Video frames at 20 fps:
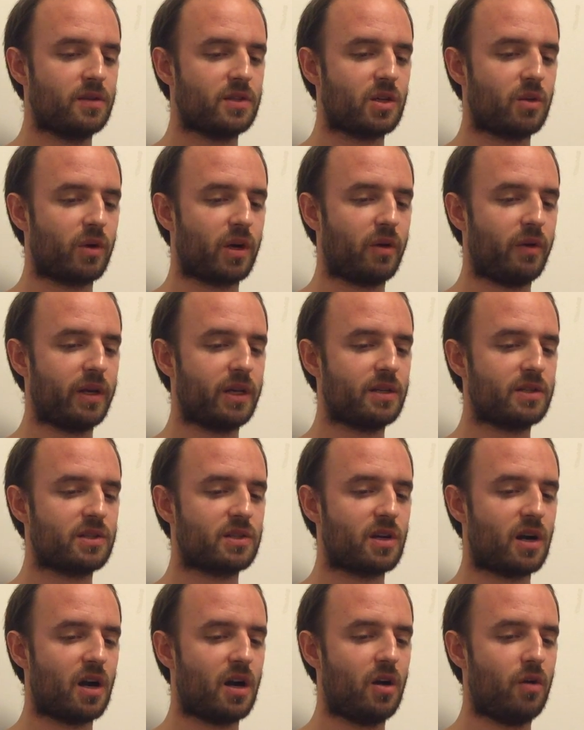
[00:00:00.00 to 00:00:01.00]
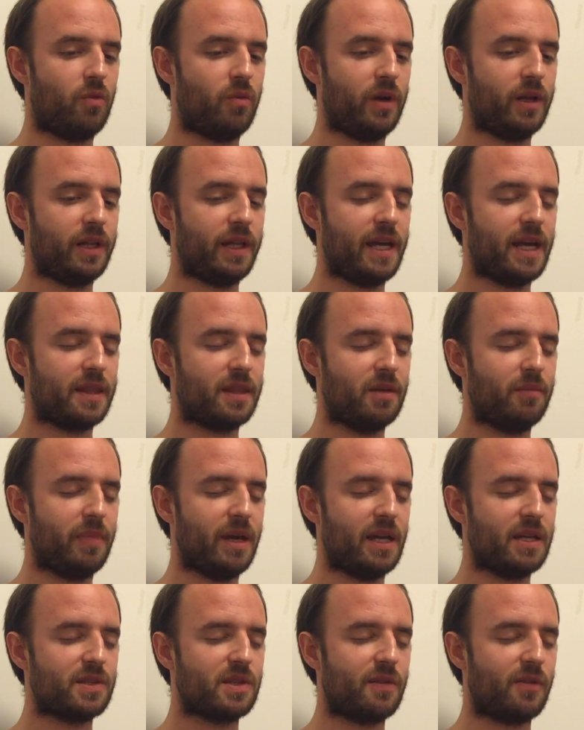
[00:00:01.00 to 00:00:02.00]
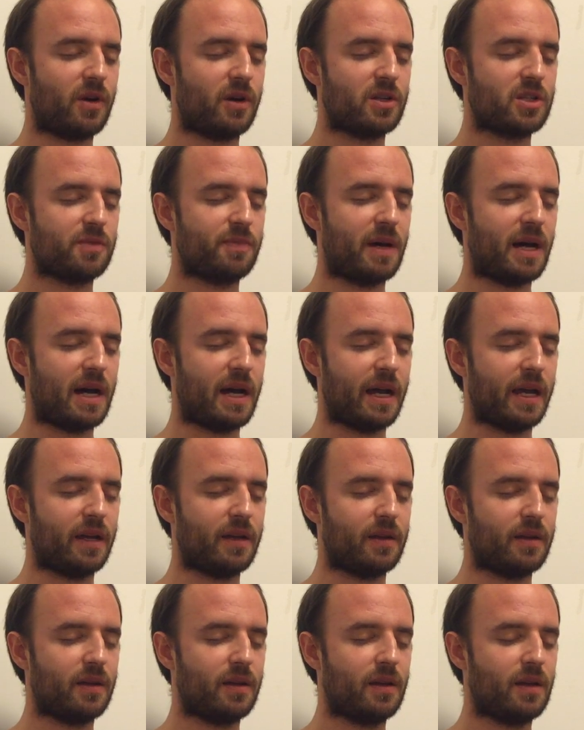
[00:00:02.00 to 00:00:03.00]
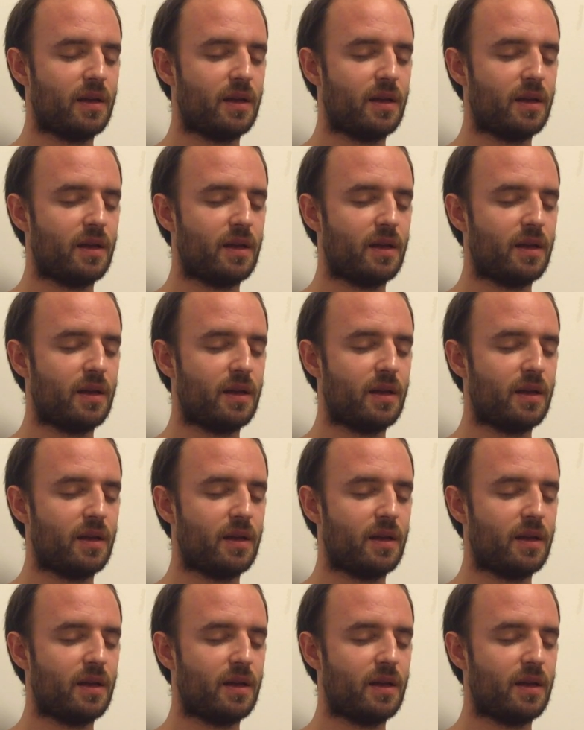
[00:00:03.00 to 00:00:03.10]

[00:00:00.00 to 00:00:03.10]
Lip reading: So we're going to start really at the base of our spine,